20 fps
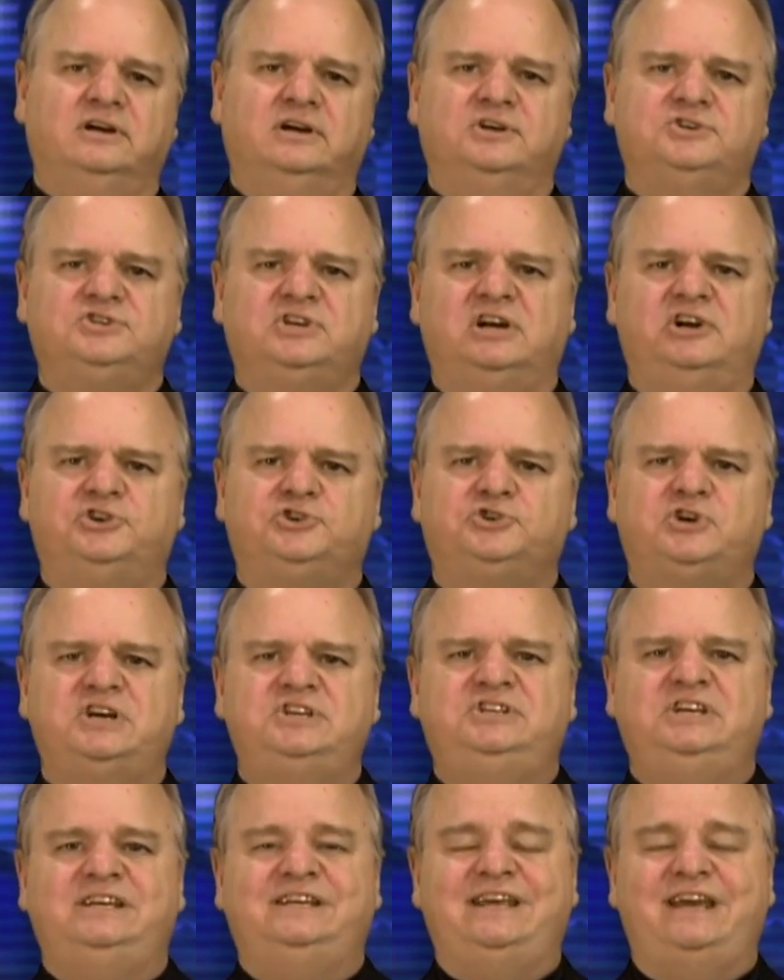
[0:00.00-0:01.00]
Senator
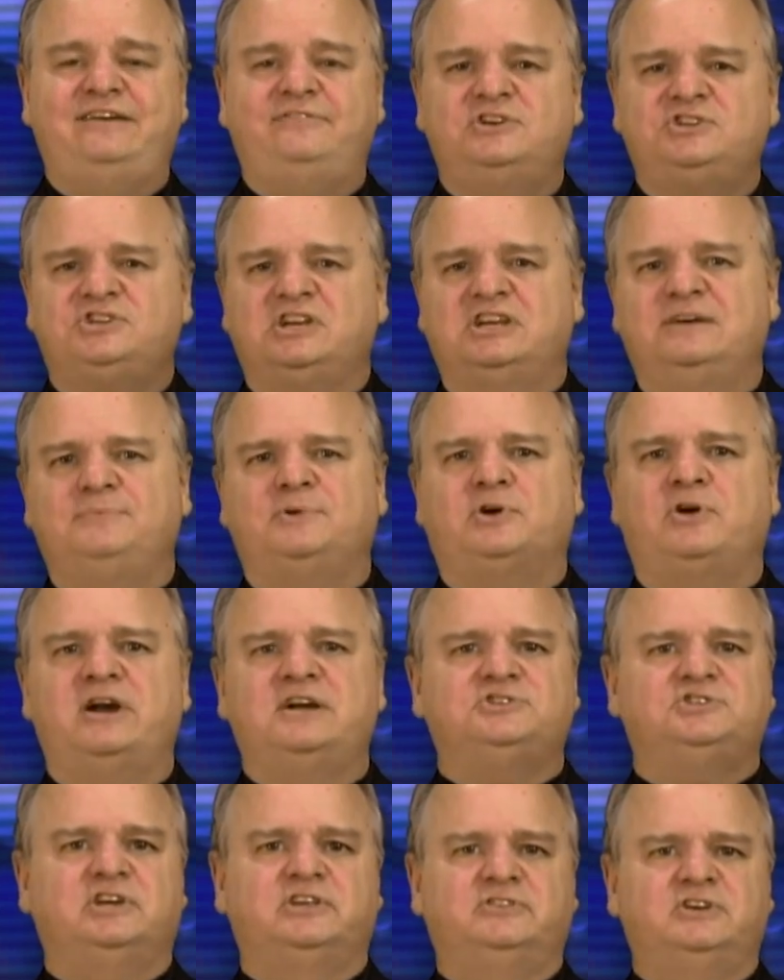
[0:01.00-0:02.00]
Tracy Davis, a
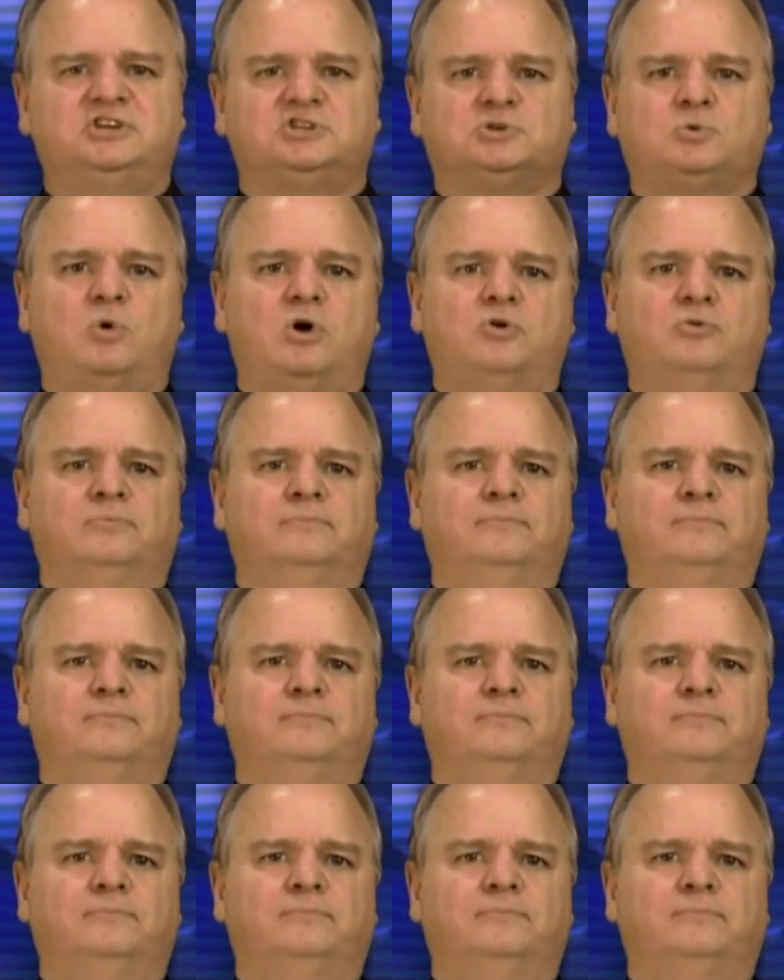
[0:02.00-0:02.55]
Democrat, said this, quote,